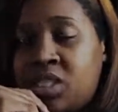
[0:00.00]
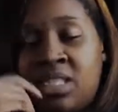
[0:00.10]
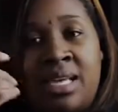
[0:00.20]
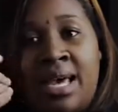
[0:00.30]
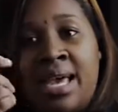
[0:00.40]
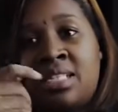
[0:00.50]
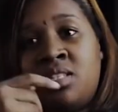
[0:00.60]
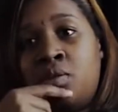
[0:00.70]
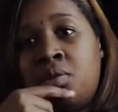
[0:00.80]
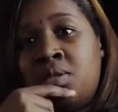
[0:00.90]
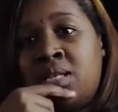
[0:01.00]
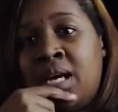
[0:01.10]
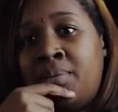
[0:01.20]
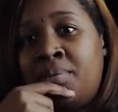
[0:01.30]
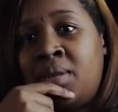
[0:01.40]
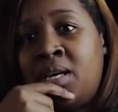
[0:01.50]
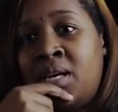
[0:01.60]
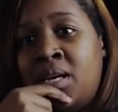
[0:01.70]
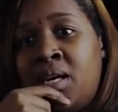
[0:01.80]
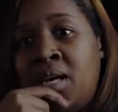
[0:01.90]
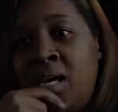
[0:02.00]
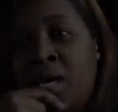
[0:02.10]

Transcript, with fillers: Because I had to do the same thing.